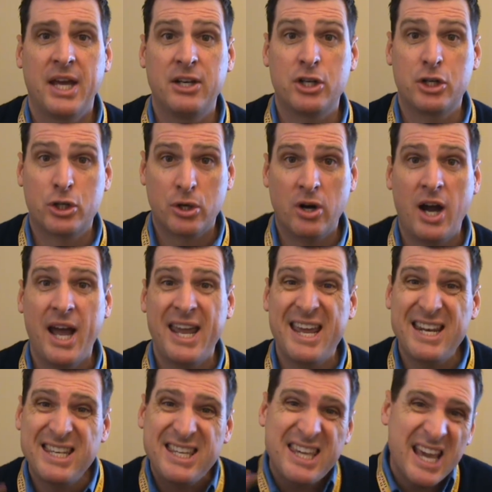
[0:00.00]
and to try
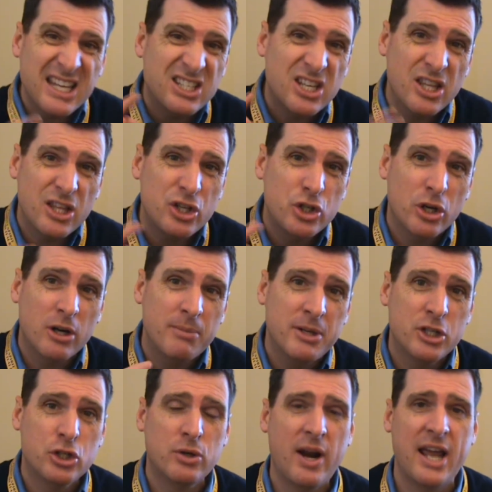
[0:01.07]
and get to the
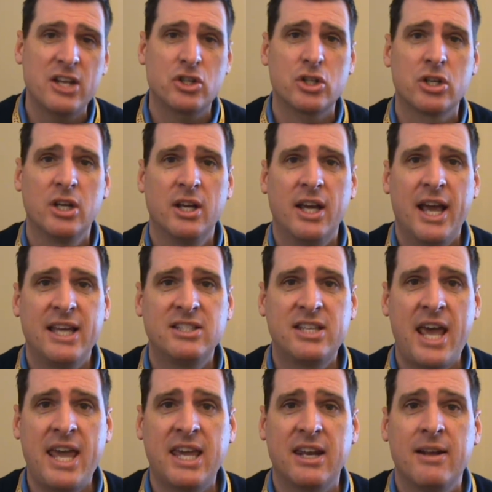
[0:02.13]
German trench and
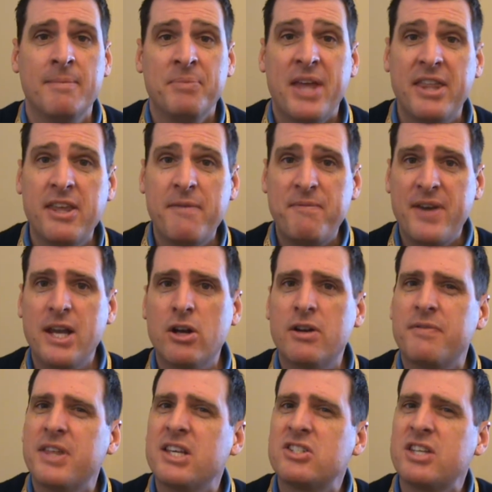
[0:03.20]
take it. And they
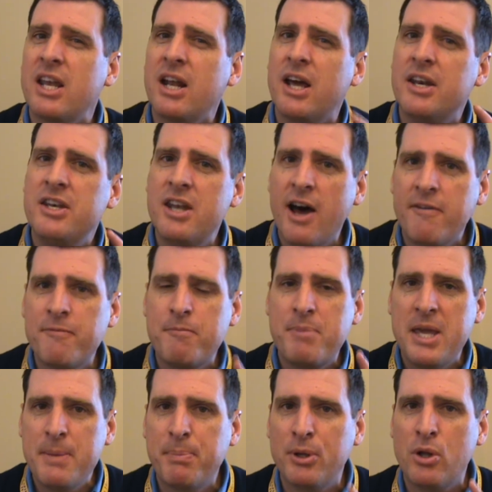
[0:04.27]
figured if they sent enough
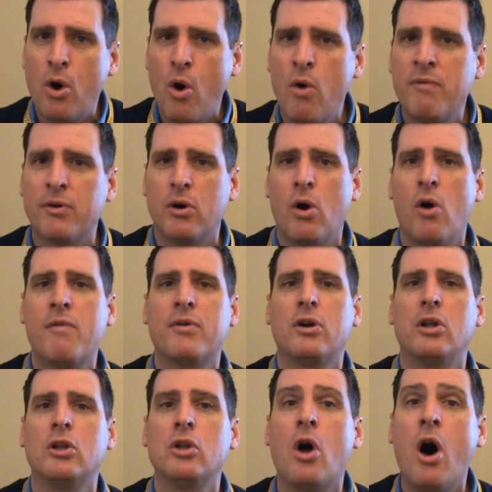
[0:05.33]
people over, over
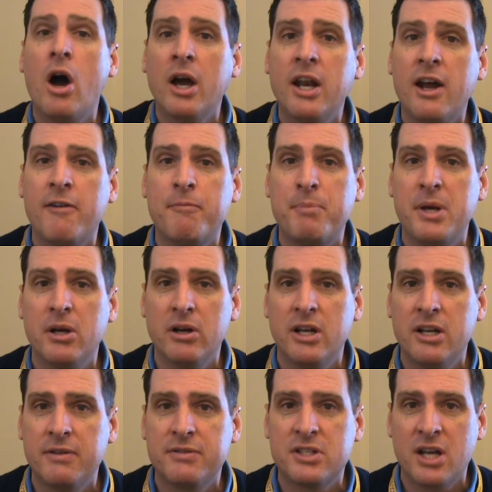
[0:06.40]
a long enough
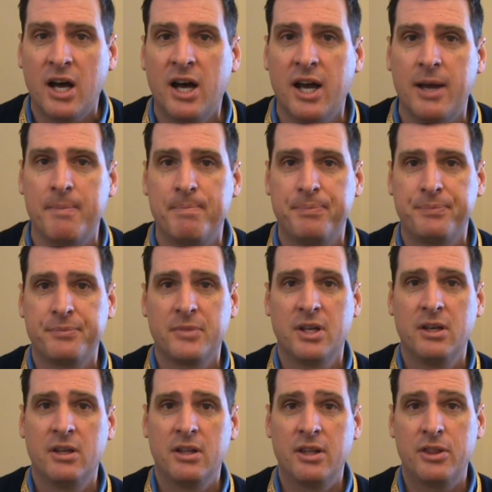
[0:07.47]
period of time,
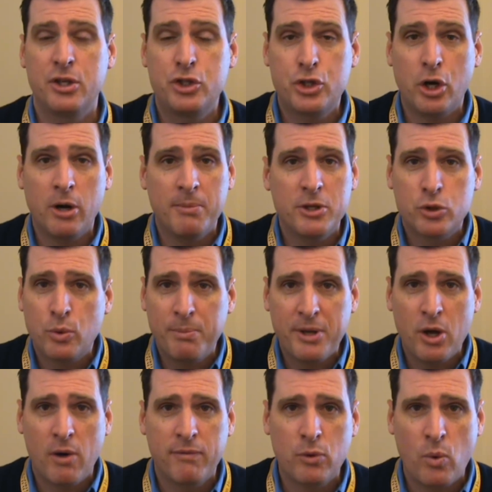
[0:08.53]
that the Germans would
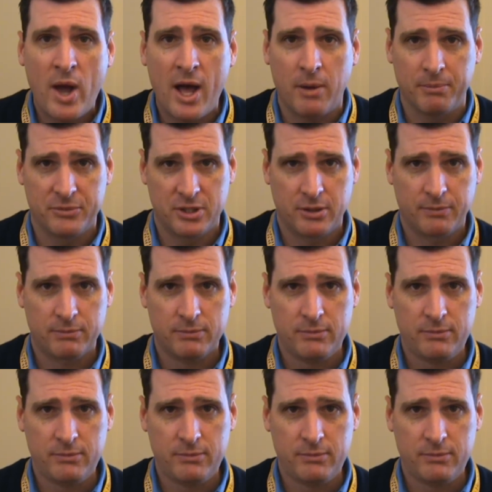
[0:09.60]
be overwhelmed.